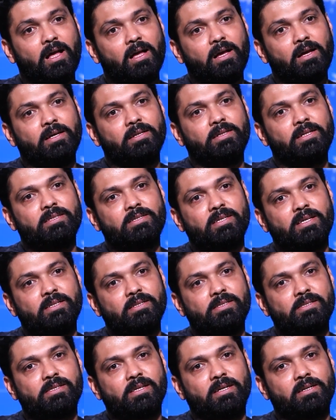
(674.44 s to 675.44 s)
In the
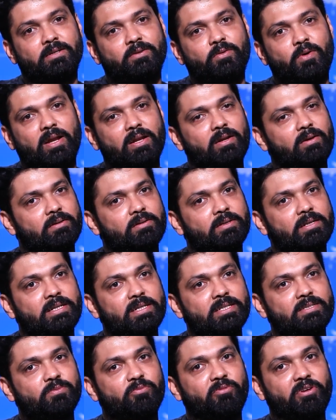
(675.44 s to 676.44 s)
sense, it
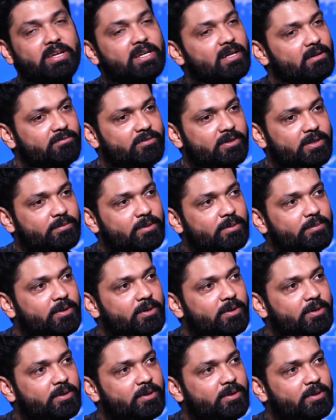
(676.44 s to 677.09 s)
is very comfortable